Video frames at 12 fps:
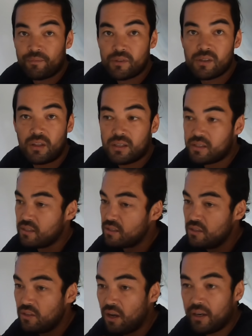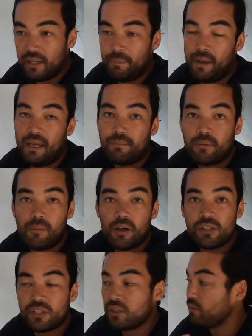So this is not a paid
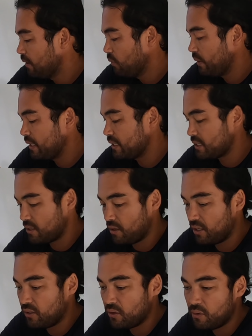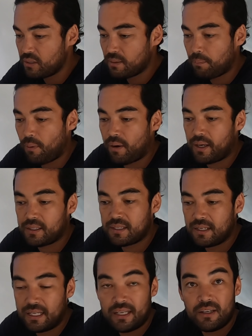promotion. We are just gonna use the products
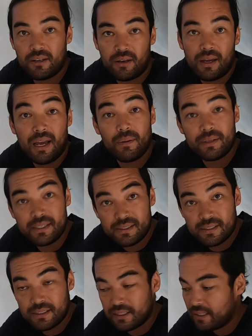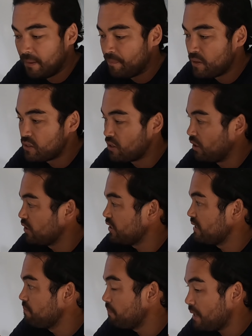and let you know how it is. So
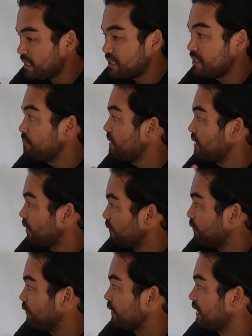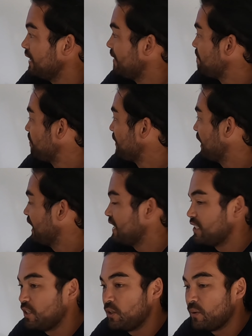she must be confident
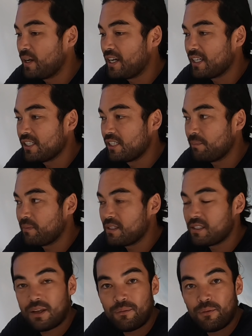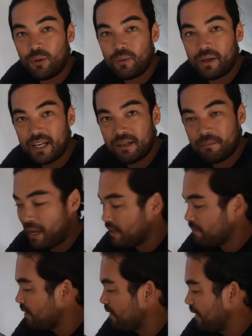to uh, ship this stuff all the way down to
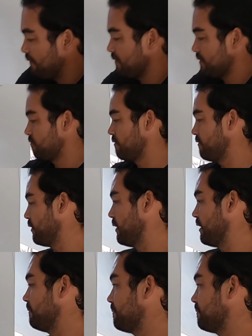Panama and have us review it.